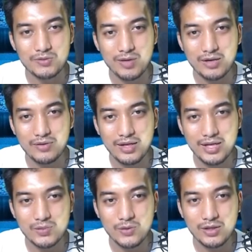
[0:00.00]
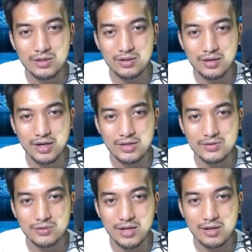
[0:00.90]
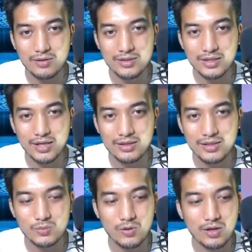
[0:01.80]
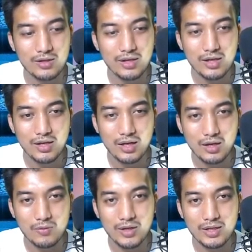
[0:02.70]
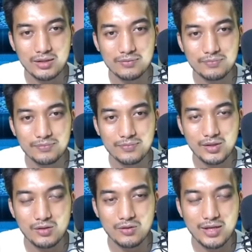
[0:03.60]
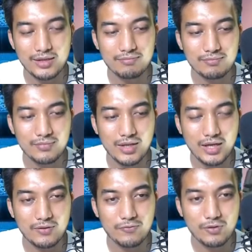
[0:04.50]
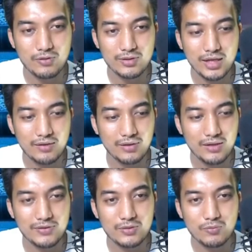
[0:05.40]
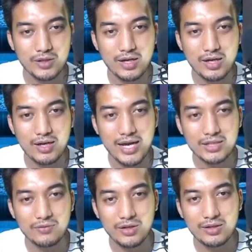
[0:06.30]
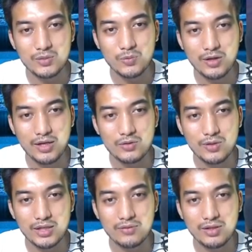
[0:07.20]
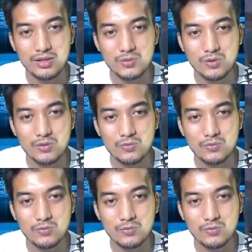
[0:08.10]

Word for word: right over there as well. Okay, so now let's get this one. Uh, well, so you know that, like, for those kind of glyphs, we gotta activate this one, and to activate this one,